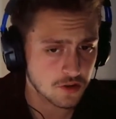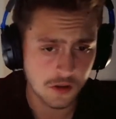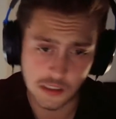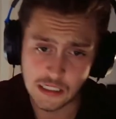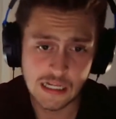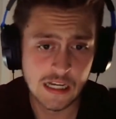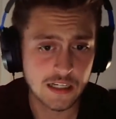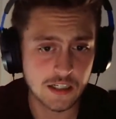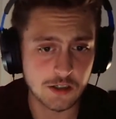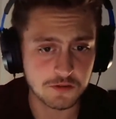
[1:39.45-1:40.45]
So,
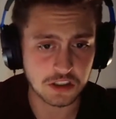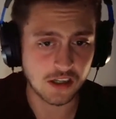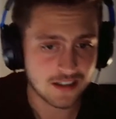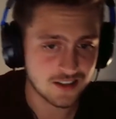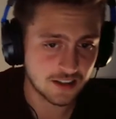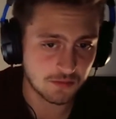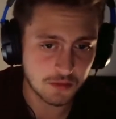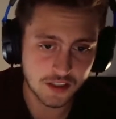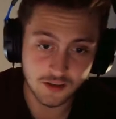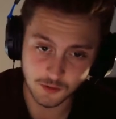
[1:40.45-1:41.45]
for guys like
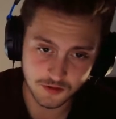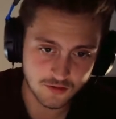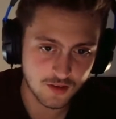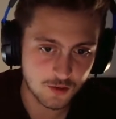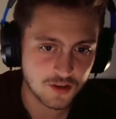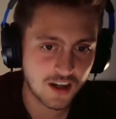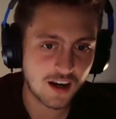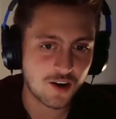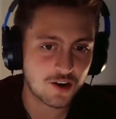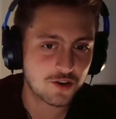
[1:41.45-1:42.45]
me, it was
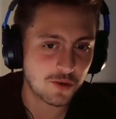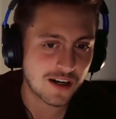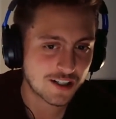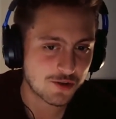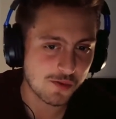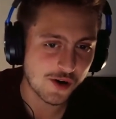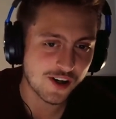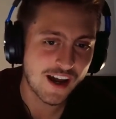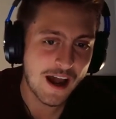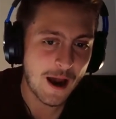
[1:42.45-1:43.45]
kind of hard to watch, but